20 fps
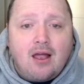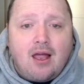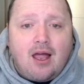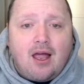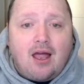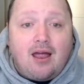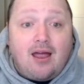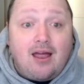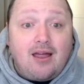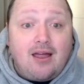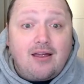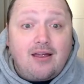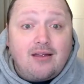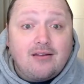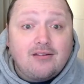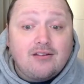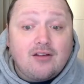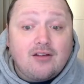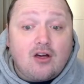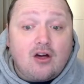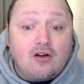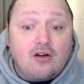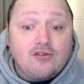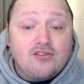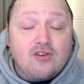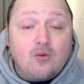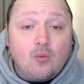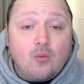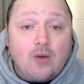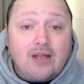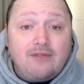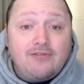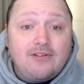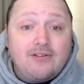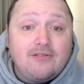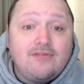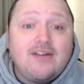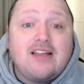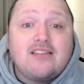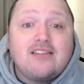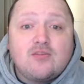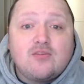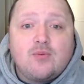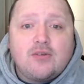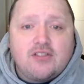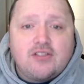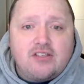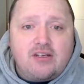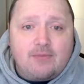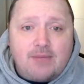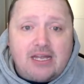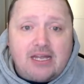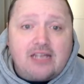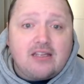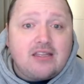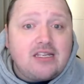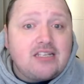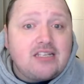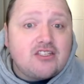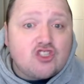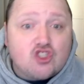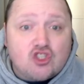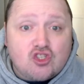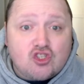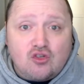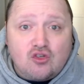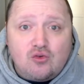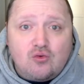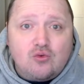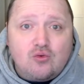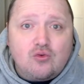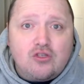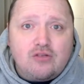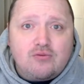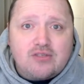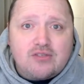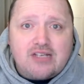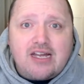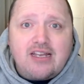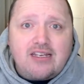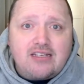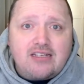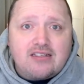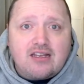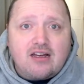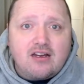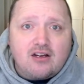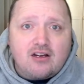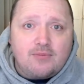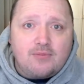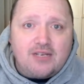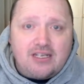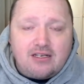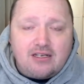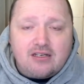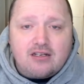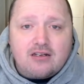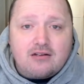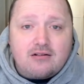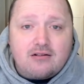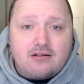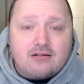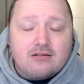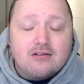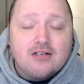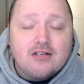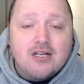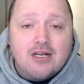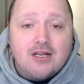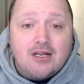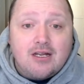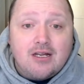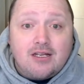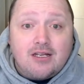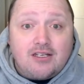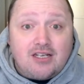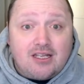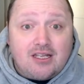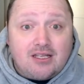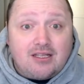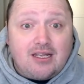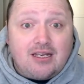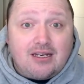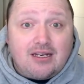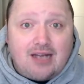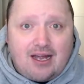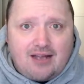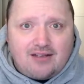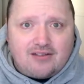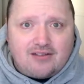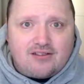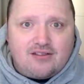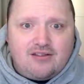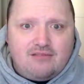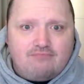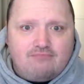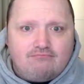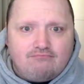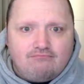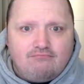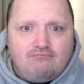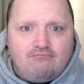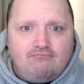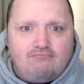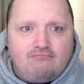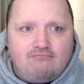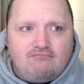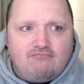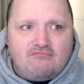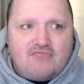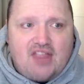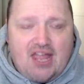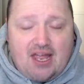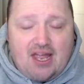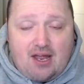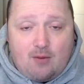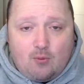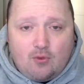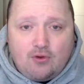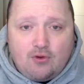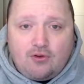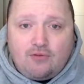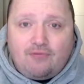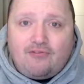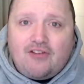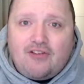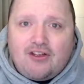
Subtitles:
And also, Wakefield fans, what do you make of these two new signings that are coming in the door? Do you think that will fill a